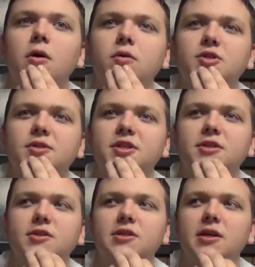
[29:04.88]
which was
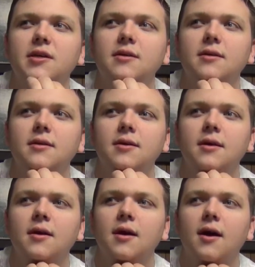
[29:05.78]
interesting.
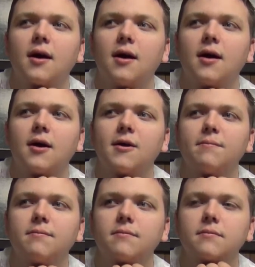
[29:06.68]

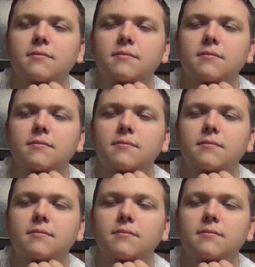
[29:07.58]
Again,